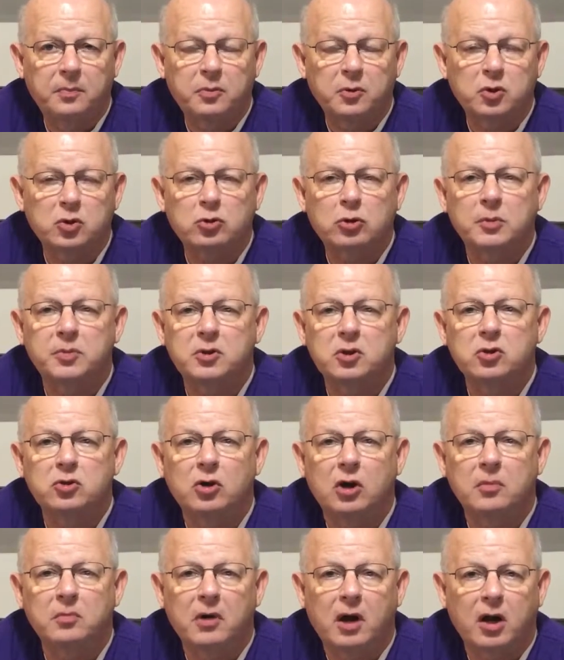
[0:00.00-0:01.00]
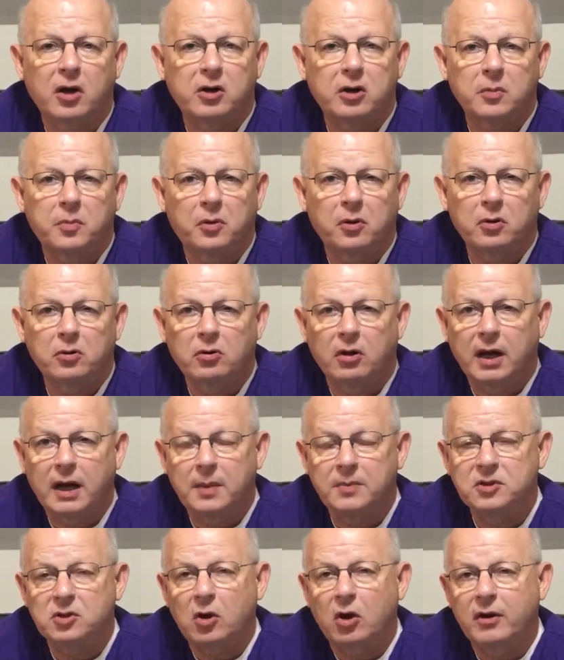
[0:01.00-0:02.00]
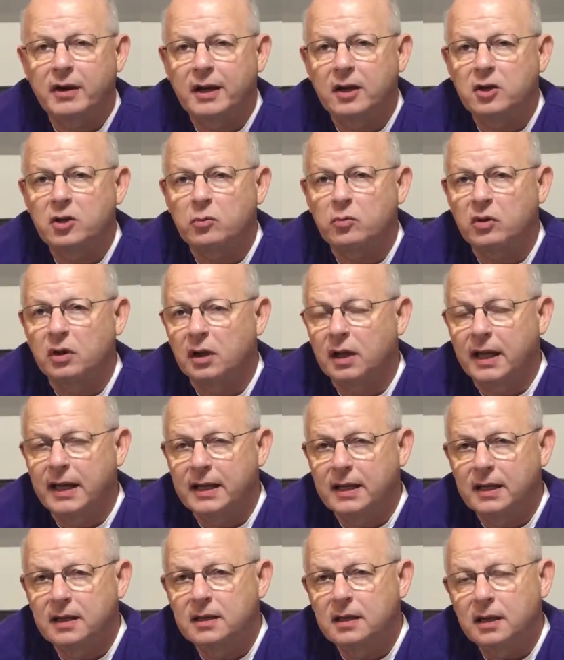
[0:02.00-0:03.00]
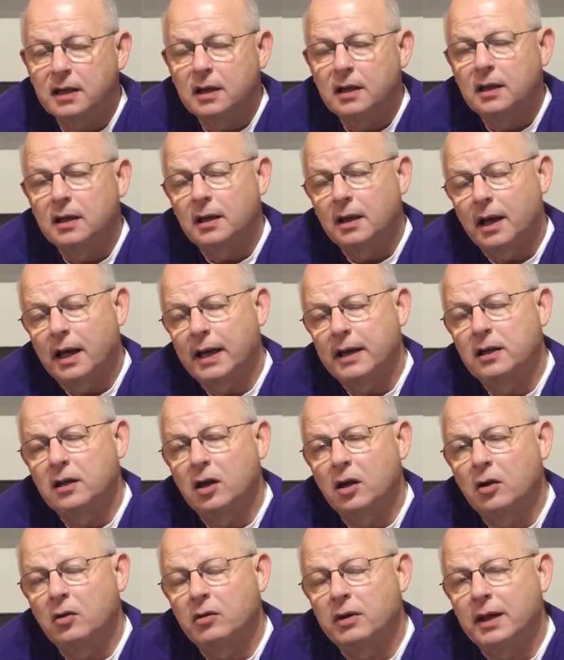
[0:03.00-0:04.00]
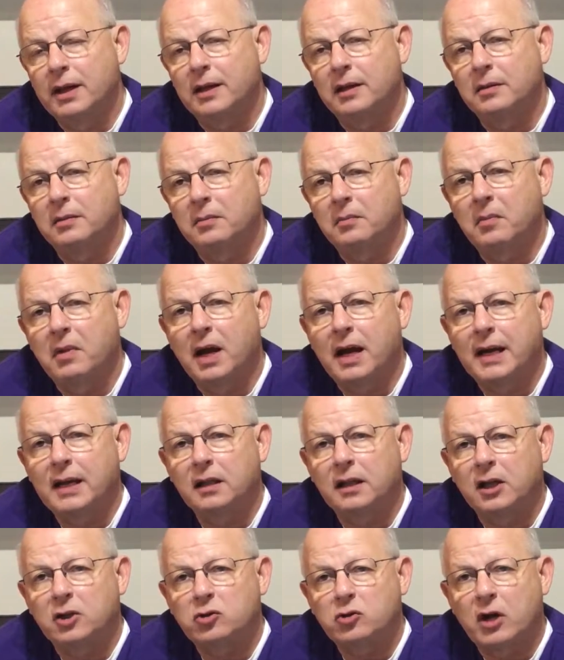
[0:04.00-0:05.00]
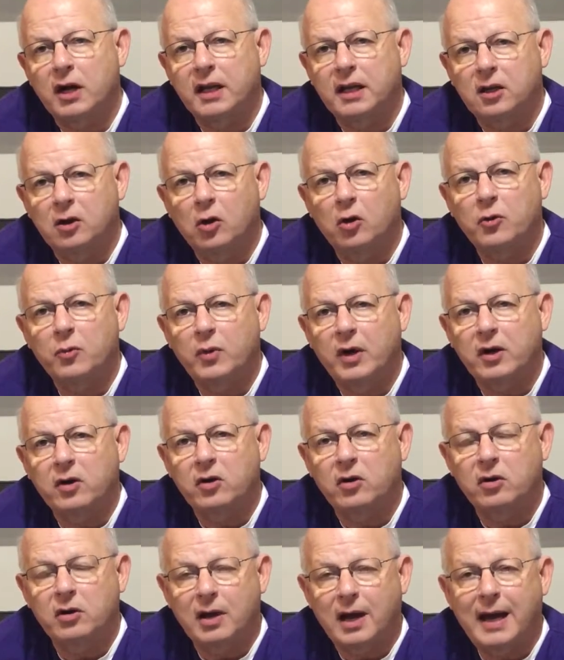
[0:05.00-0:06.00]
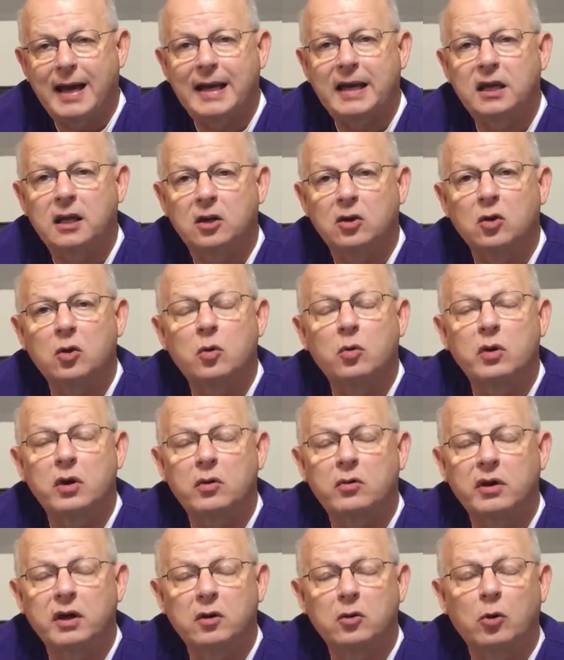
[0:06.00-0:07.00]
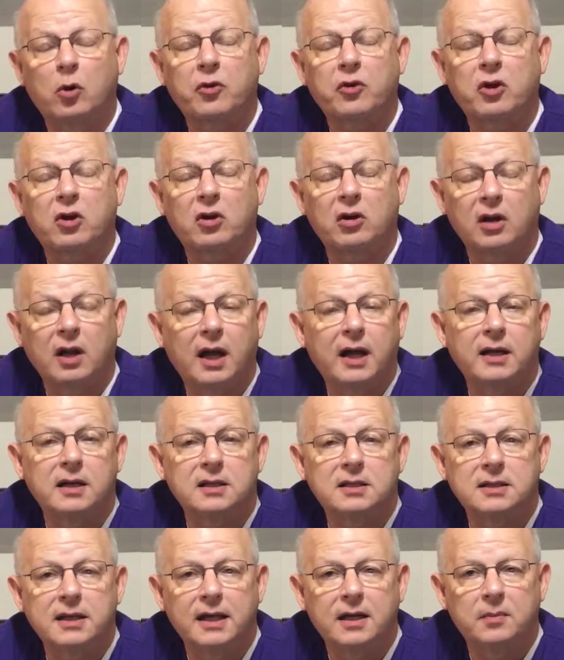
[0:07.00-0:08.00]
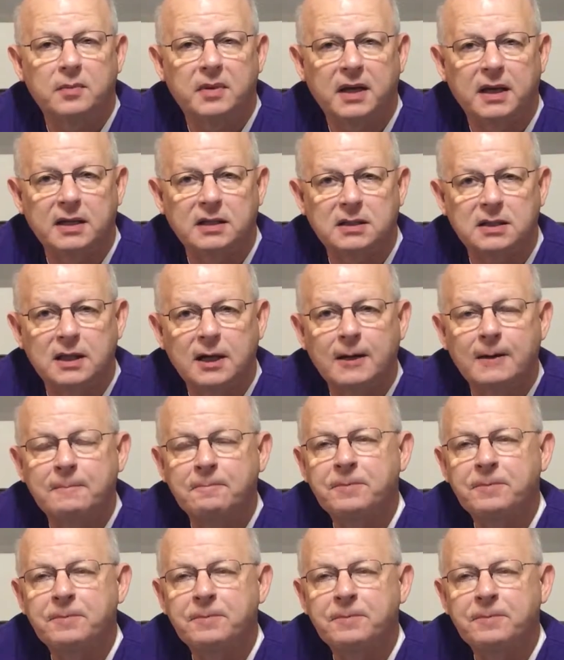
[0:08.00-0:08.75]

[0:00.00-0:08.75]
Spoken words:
prescription drug monitoring programs are interrelated. I know in my electronic health record, I can query North Carolina's database,